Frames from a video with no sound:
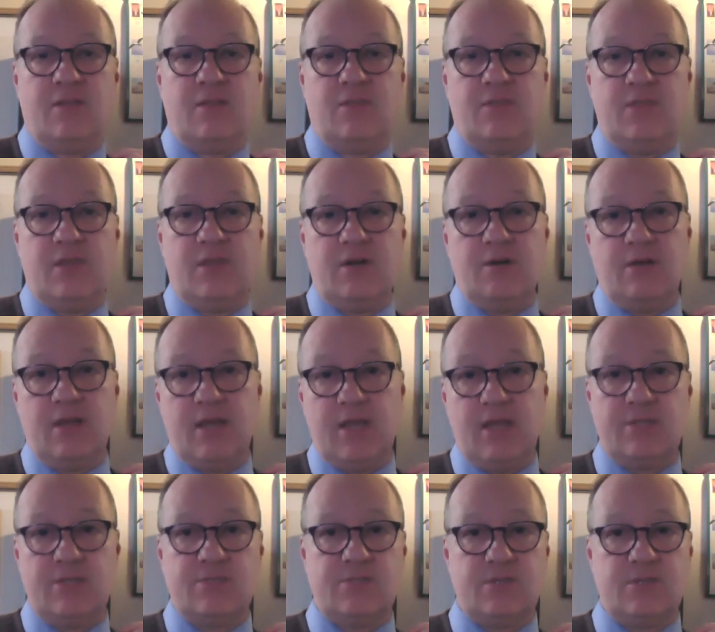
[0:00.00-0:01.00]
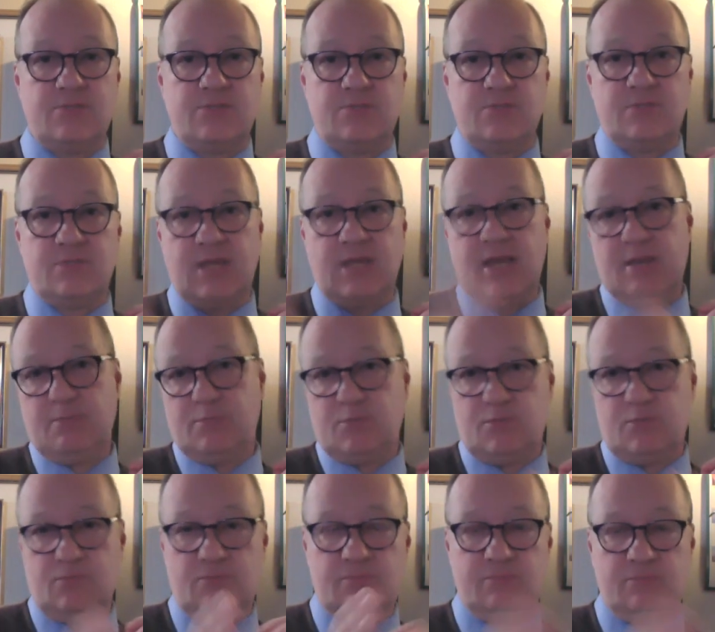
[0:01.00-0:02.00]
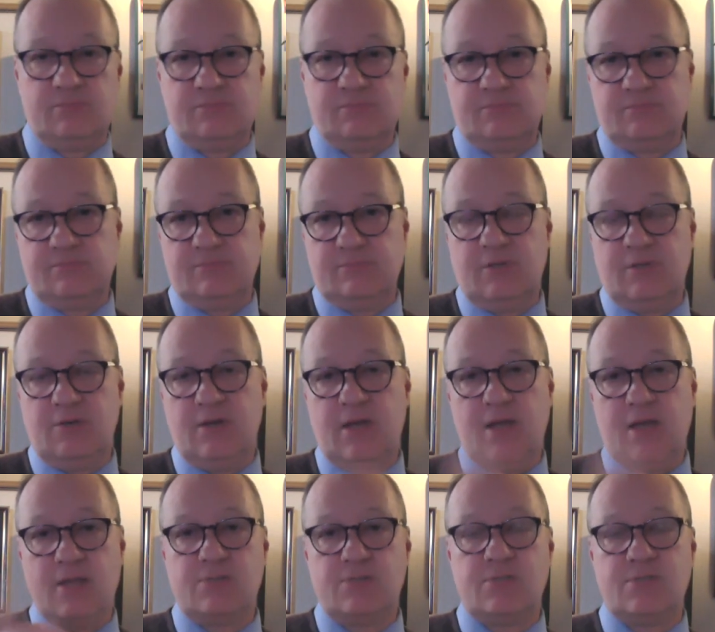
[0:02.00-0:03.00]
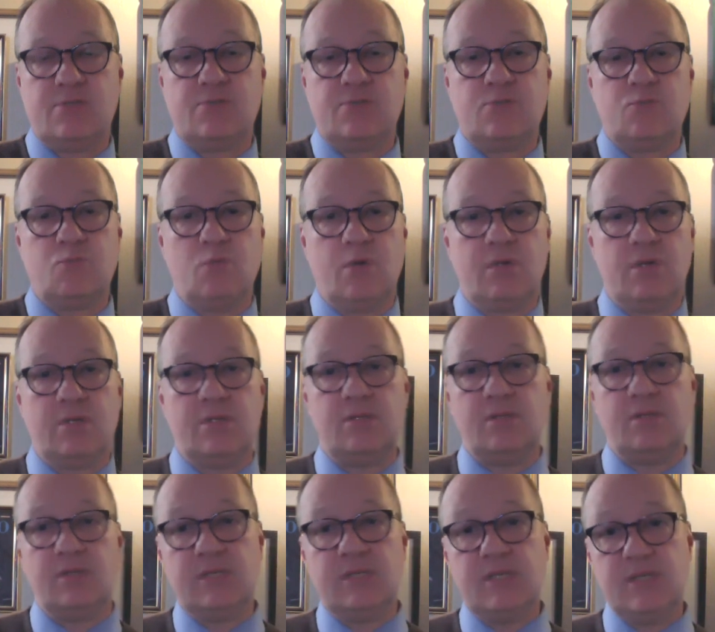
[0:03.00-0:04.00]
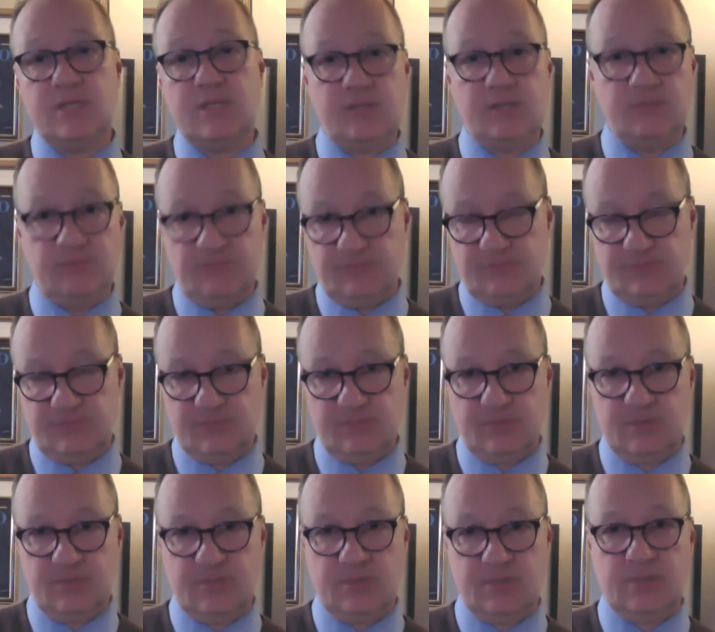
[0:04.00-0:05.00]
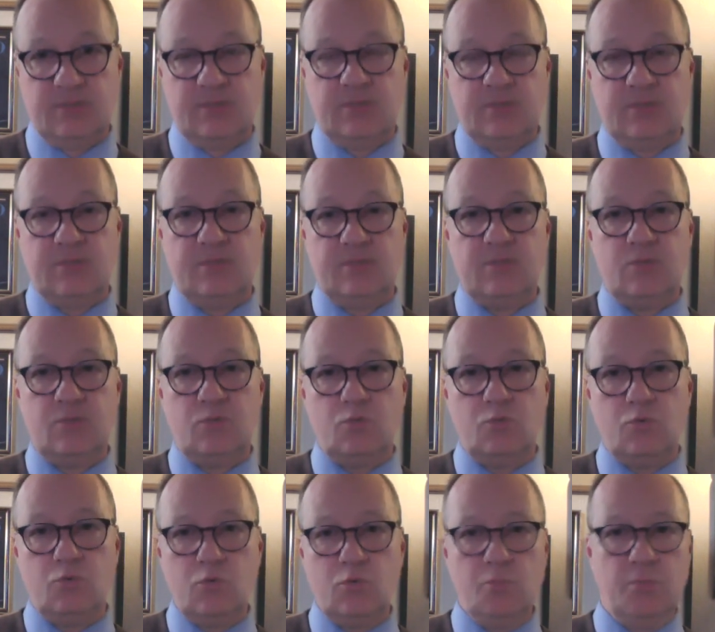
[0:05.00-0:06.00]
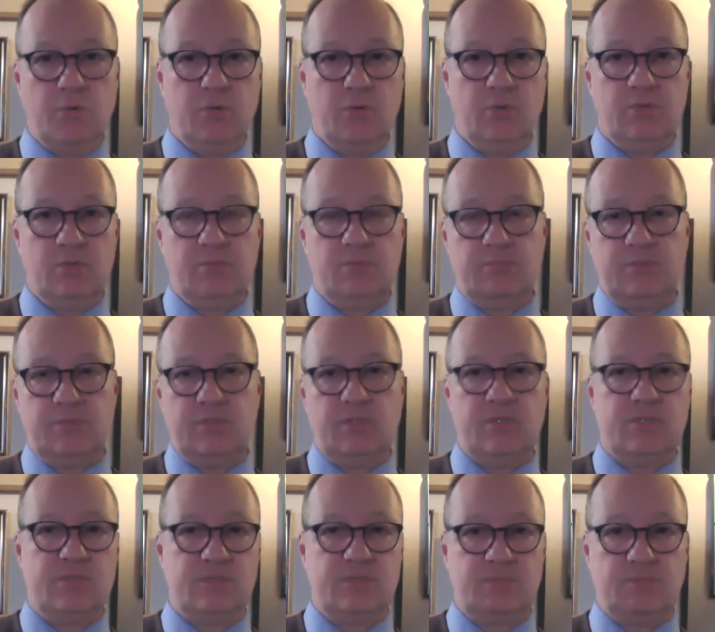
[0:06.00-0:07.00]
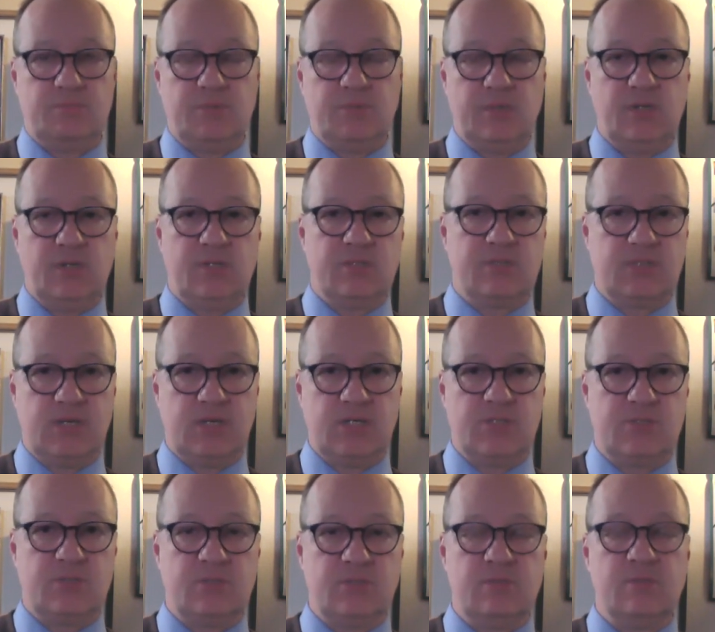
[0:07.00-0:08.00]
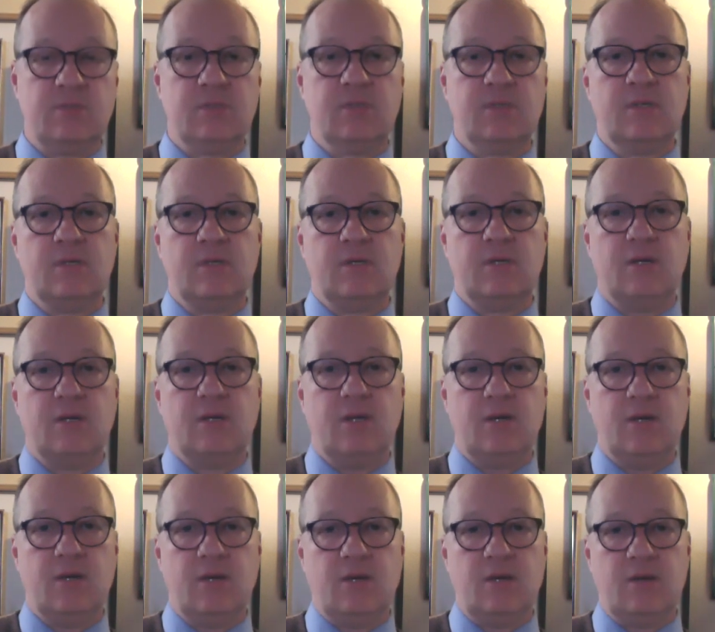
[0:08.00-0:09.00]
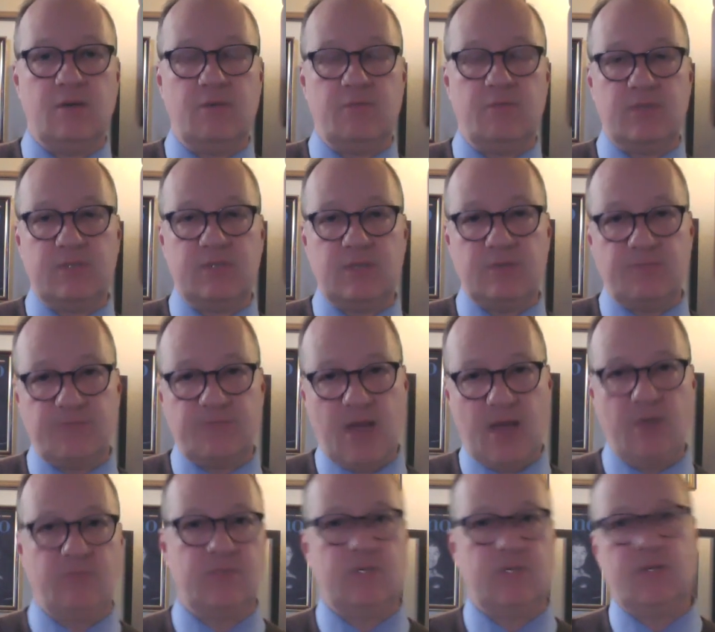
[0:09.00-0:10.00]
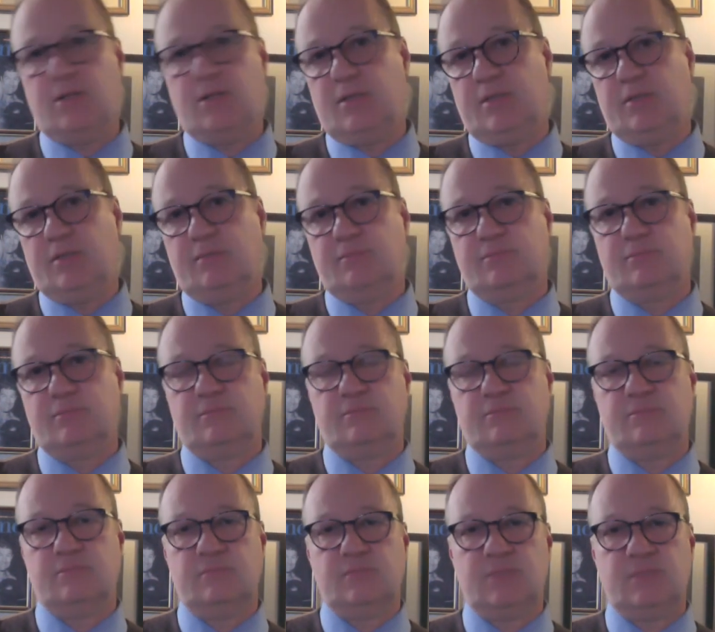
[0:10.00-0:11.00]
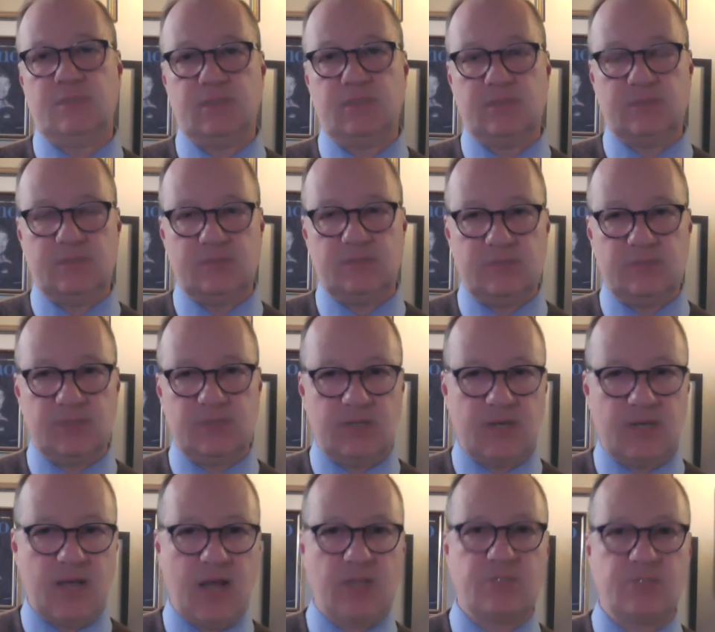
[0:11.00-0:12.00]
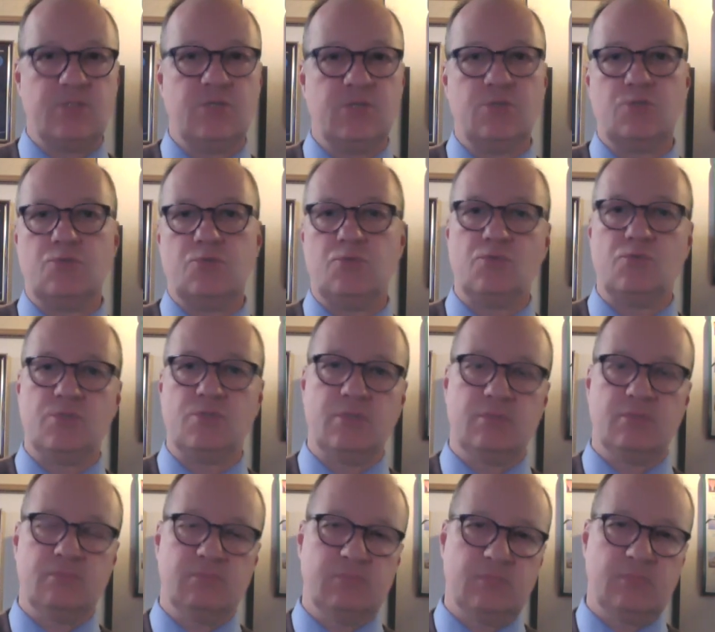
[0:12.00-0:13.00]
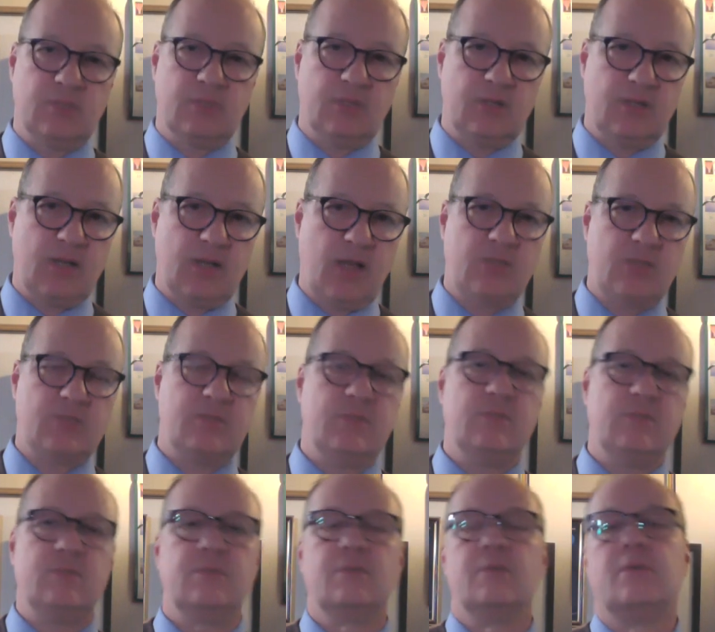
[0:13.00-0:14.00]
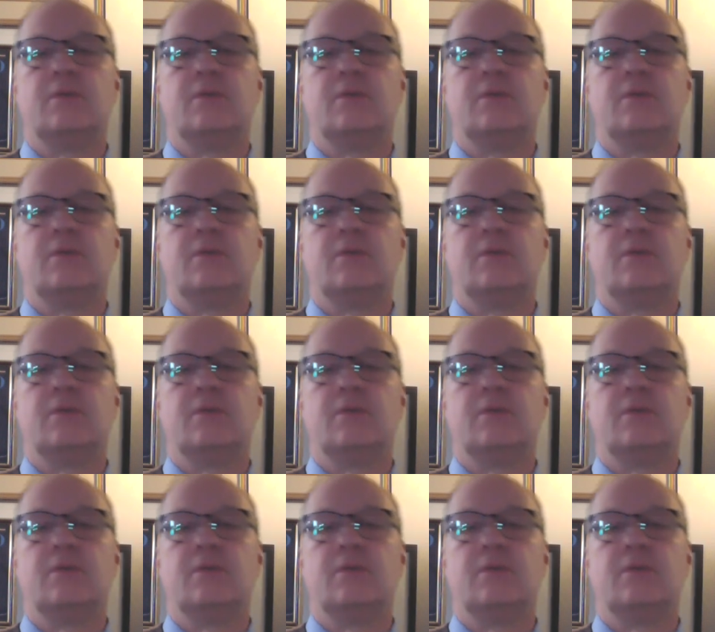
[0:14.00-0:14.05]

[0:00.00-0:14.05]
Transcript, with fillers: that our ancestors came to. Our ancestors wanted to leave the uber politicalization politicization uh, that they found in Italy. The, the constant intrusion, the constant